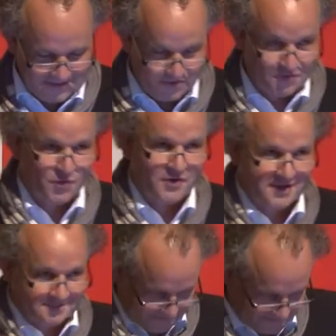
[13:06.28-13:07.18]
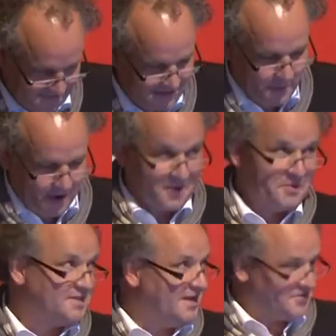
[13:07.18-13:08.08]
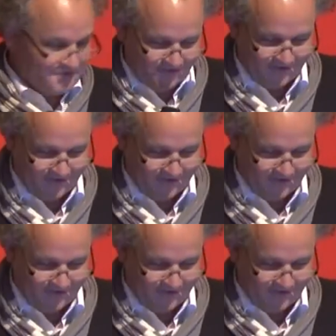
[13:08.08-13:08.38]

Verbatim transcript: don't worry. My name is Anton